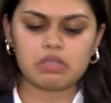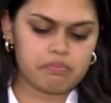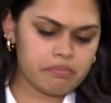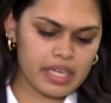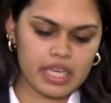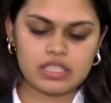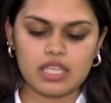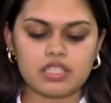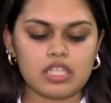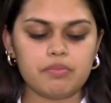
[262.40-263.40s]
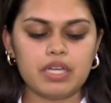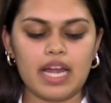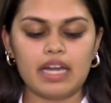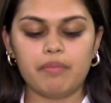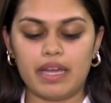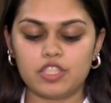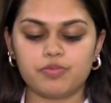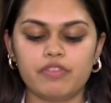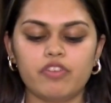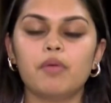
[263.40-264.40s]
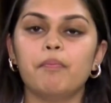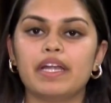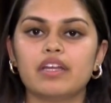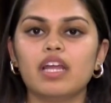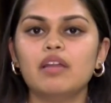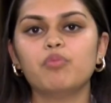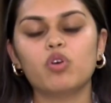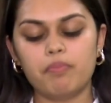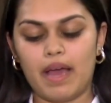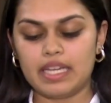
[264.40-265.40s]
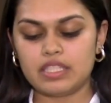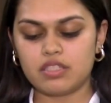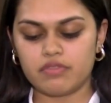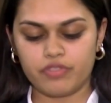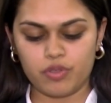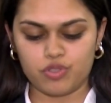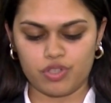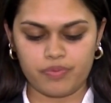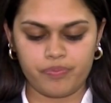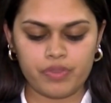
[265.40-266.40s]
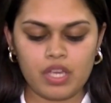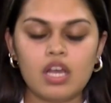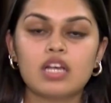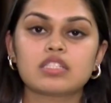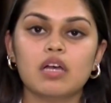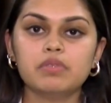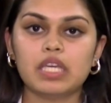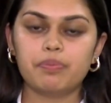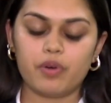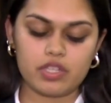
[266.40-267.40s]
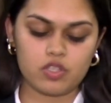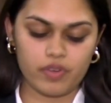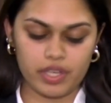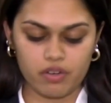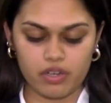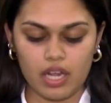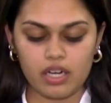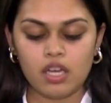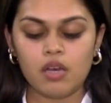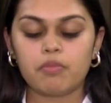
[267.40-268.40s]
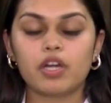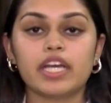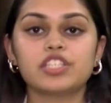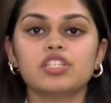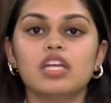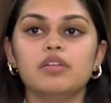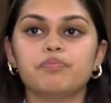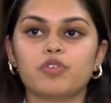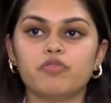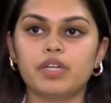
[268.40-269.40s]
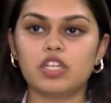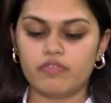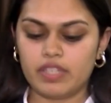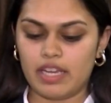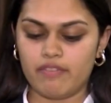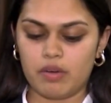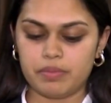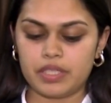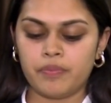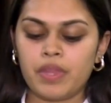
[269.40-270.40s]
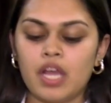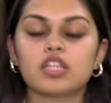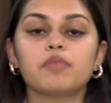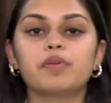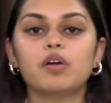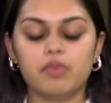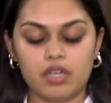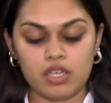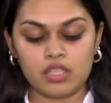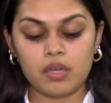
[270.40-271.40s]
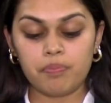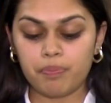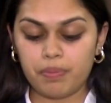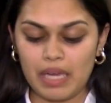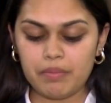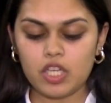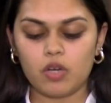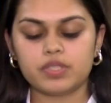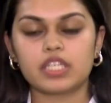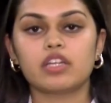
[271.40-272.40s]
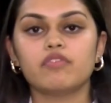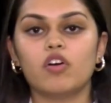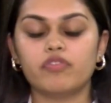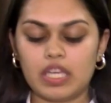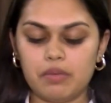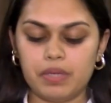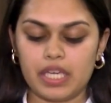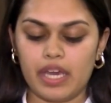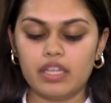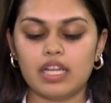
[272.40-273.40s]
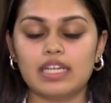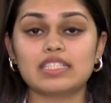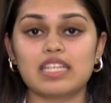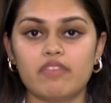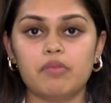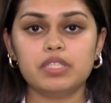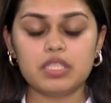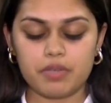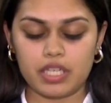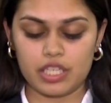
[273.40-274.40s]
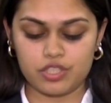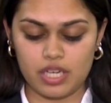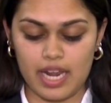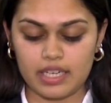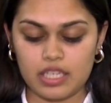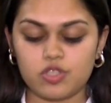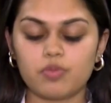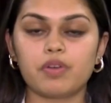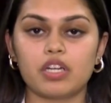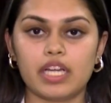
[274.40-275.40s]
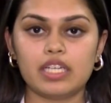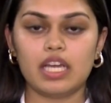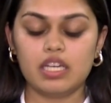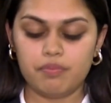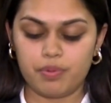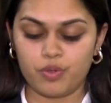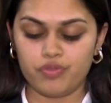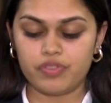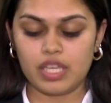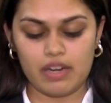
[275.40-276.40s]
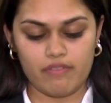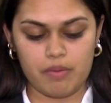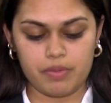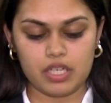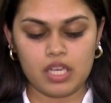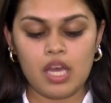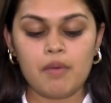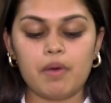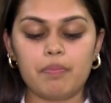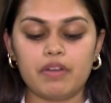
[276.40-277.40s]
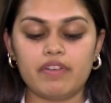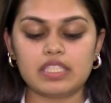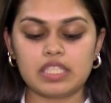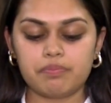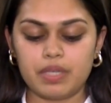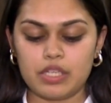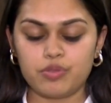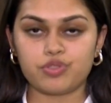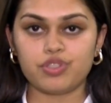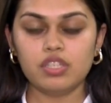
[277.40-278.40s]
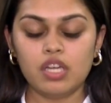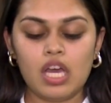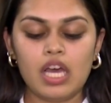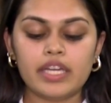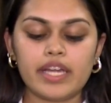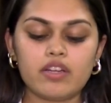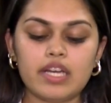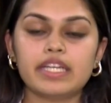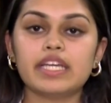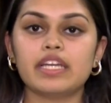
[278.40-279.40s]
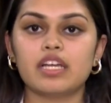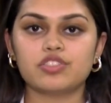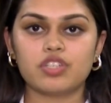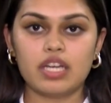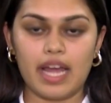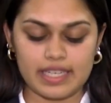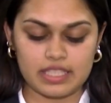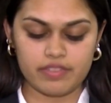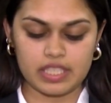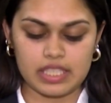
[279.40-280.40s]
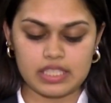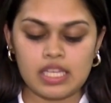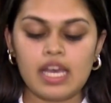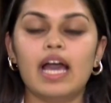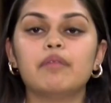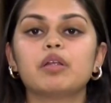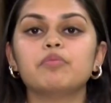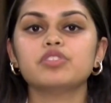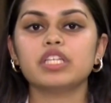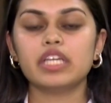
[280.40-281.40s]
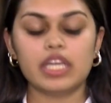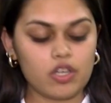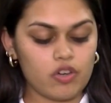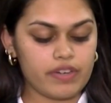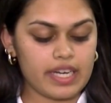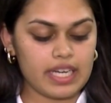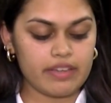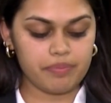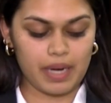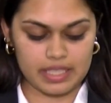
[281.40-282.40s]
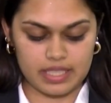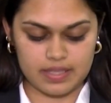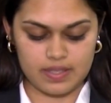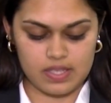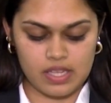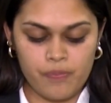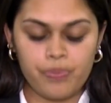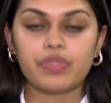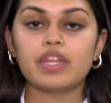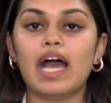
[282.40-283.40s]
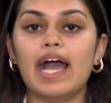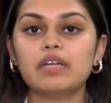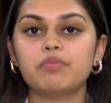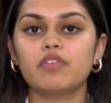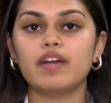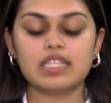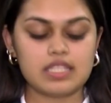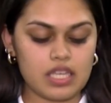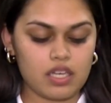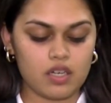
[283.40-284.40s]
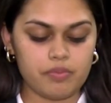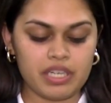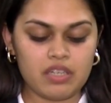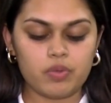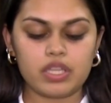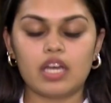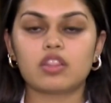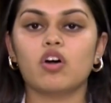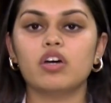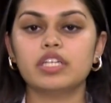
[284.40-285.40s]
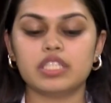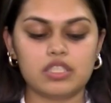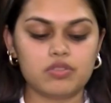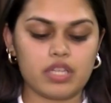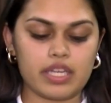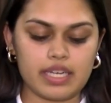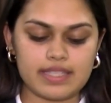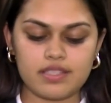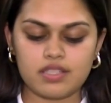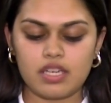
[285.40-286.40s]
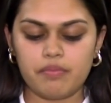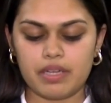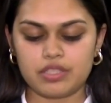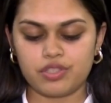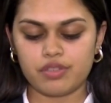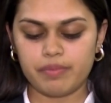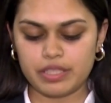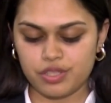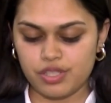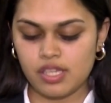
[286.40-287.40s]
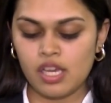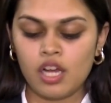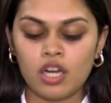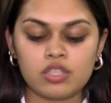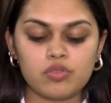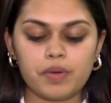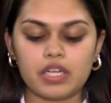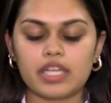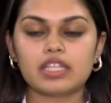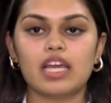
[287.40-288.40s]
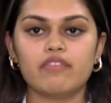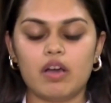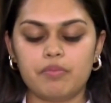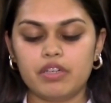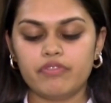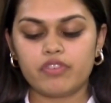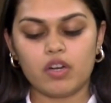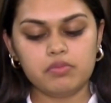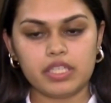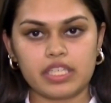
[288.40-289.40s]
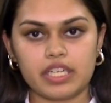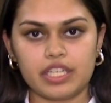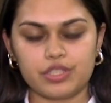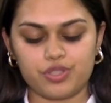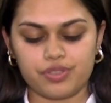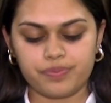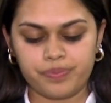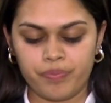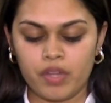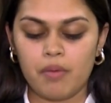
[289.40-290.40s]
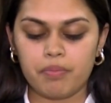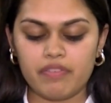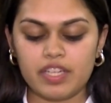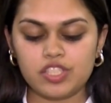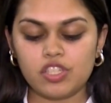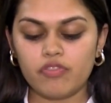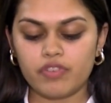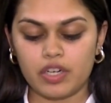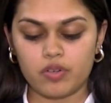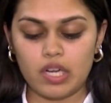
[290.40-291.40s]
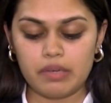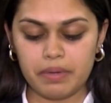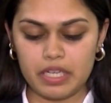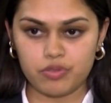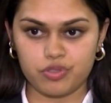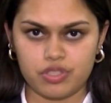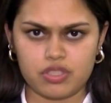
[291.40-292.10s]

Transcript: making sustainable land management for a better and more balanced future. Some key points over here are protection and improvement of the environment. The primary objective of EPA, that is Environmental Protection Act, is to protect and improve the environment by preventing pollution, regulating industrial activities and promoting eco-friendly practices. The Act provides the government with the authority to take necessary measures to protect the environment from degradation. Prevention of control and pollution.